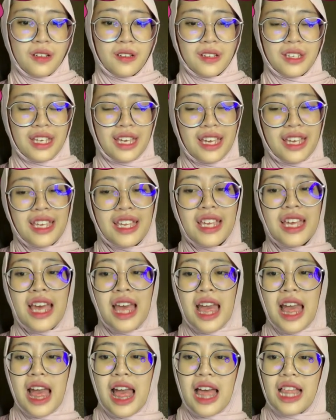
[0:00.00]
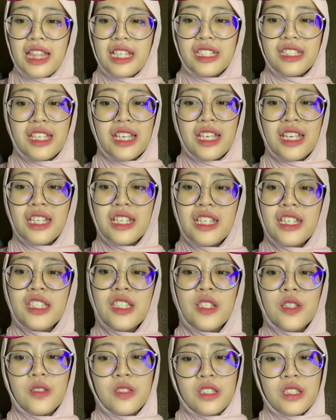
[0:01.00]
Okay, and the second is
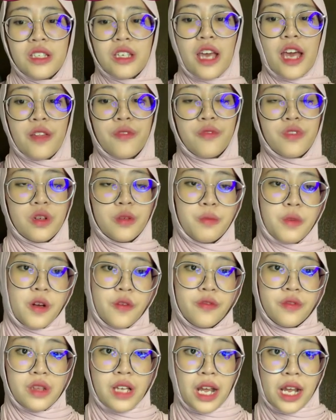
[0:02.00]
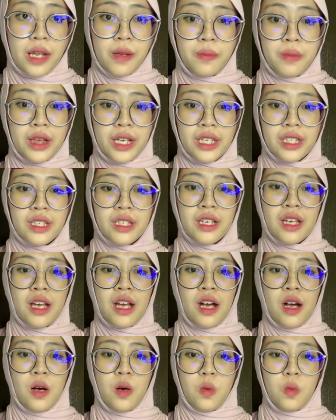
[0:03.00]
using adverb of time like
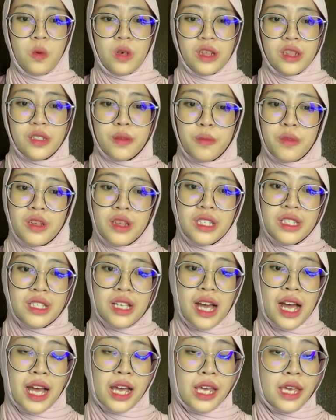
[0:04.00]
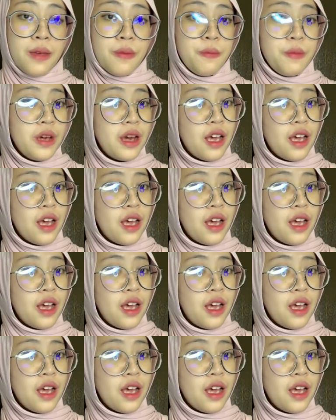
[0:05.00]
once upon a time,